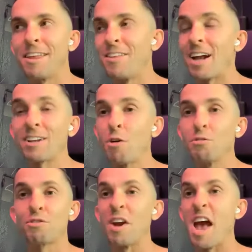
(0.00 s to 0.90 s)
That
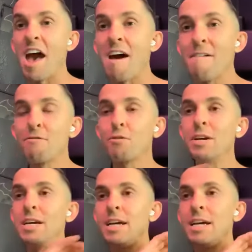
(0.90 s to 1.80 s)
goes for
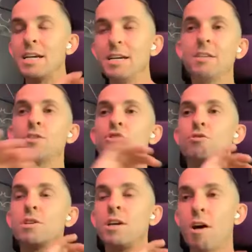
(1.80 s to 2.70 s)
every
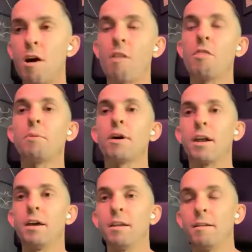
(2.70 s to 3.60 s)
industry on the planet.